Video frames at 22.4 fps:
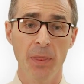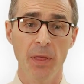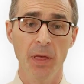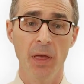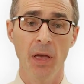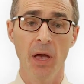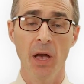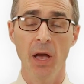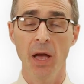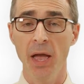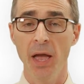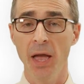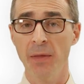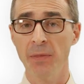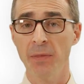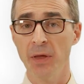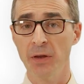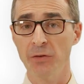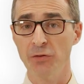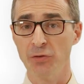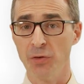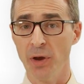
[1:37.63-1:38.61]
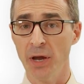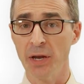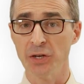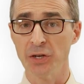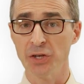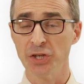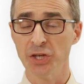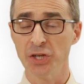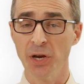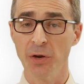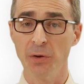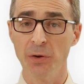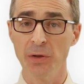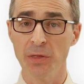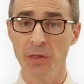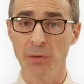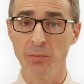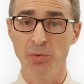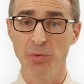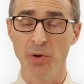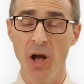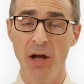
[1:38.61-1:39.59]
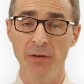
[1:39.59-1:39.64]
and then try to share in the
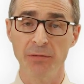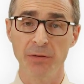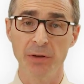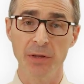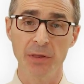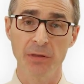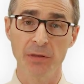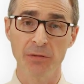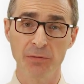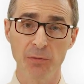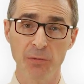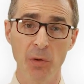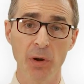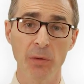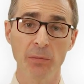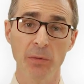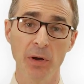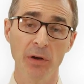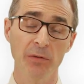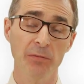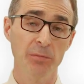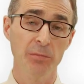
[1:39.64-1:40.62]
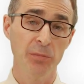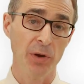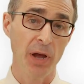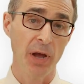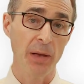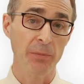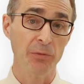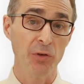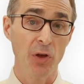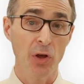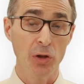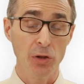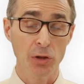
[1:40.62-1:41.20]
profit in the form of perhaps